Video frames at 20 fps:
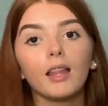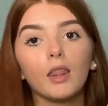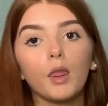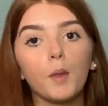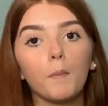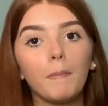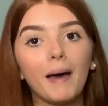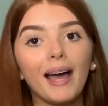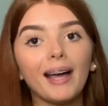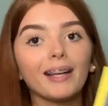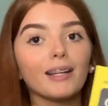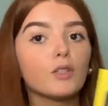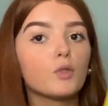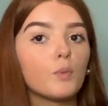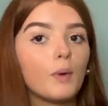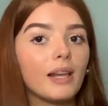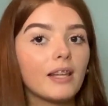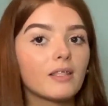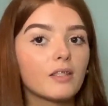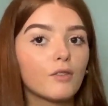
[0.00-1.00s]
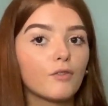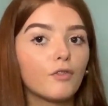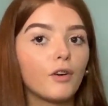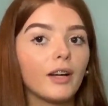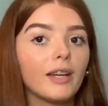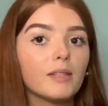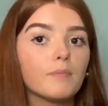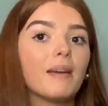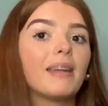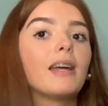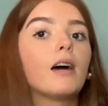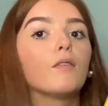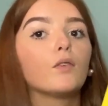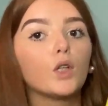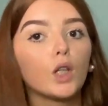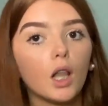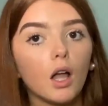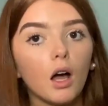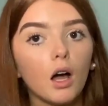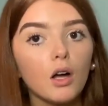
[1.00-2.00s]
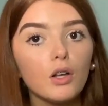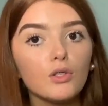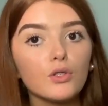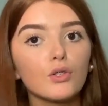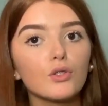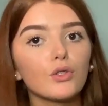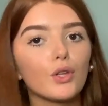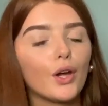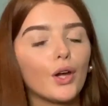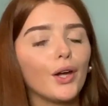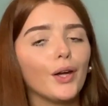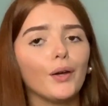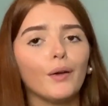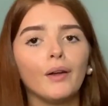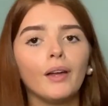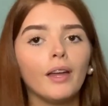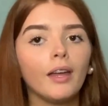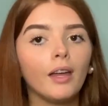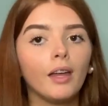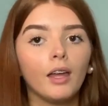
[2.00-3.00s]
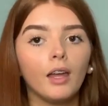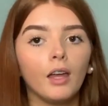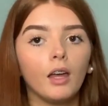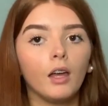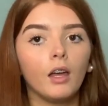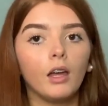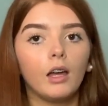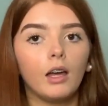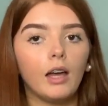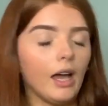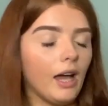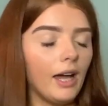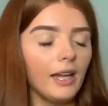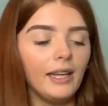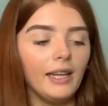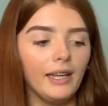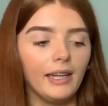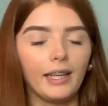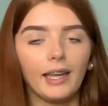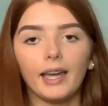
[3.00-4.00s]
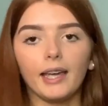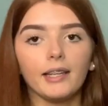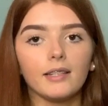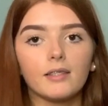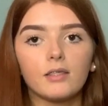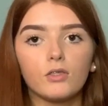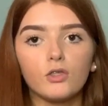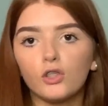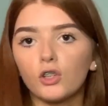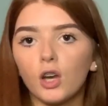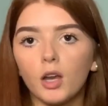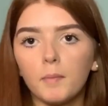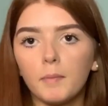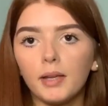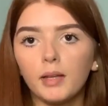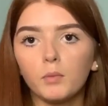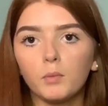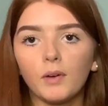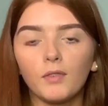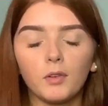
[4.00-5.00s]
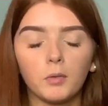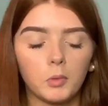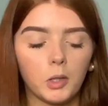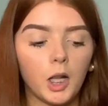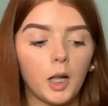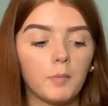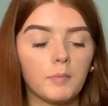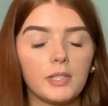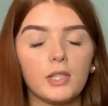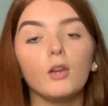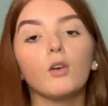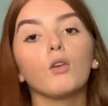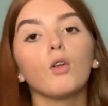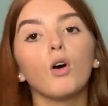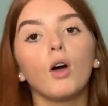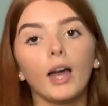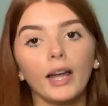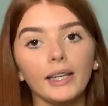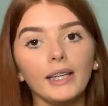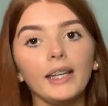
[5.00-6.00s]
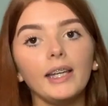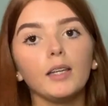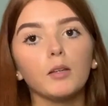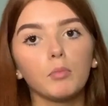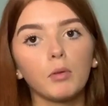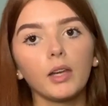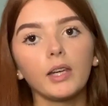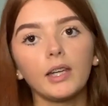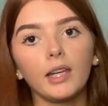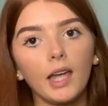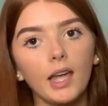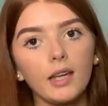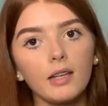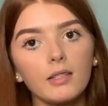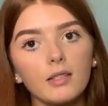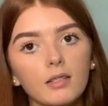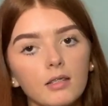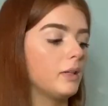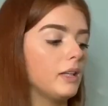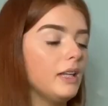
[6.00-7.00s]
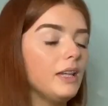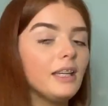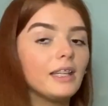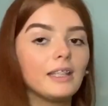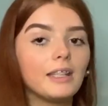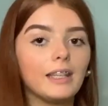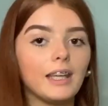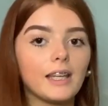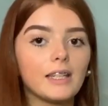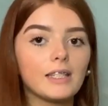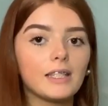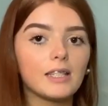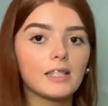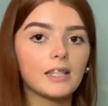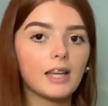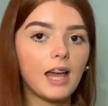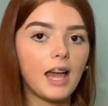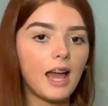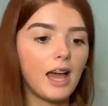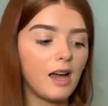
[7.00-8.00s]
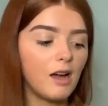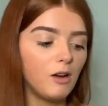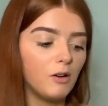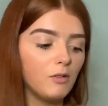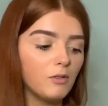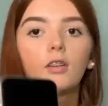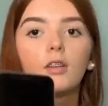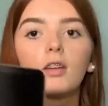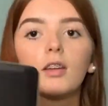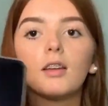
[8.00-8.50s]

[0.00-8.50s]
The back as well as the front is made out of glass, so I need a case, do you know what I mean? Whether I'm clumsy or not, I need a bloody case. I'm gonna get it out.